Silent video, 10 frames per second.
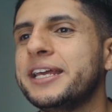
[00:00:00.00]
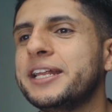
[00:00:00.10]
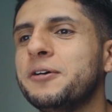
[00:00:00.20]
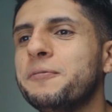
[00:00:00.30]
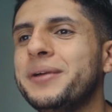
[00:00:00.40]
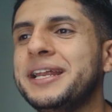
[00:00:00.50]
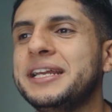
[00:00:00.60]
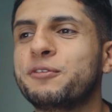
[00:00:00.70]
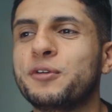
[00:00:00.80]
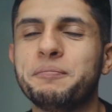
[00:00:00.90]
you know many
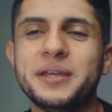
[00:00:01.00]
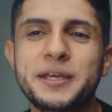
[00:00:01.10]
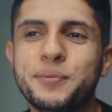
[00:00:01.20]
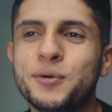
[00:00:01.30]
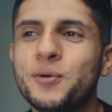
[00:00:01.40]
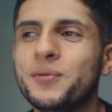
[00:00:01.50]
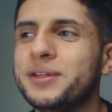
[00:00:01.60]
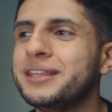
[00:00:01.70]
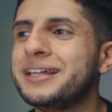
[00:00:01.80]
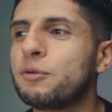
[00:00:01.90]
different people
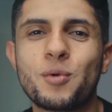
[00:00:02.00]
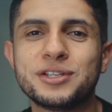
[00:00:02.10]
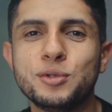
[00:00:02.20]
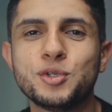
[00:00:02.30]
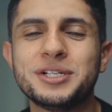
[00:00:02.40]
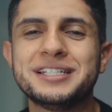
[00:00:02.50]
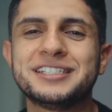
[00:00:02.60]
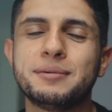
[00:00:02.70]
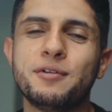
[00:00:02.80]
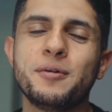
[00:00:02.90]
the resolution in
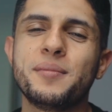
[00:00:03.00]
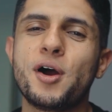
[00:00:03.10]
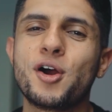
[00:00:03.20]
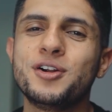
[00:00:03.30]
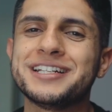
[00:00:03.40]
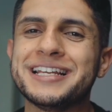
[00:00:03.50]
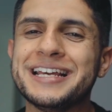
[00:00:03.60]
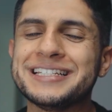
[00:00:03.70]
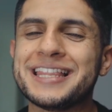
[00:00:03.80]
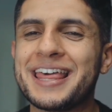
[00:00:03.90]
some of them aren't
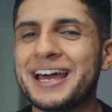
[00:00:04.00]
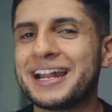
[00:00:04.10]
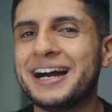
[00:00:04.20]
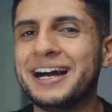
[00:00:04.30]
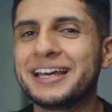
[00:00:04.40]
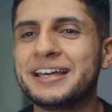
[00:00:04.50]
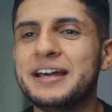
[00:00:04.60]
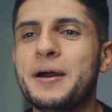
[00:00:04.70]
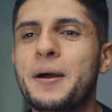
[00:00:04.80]
isn't that high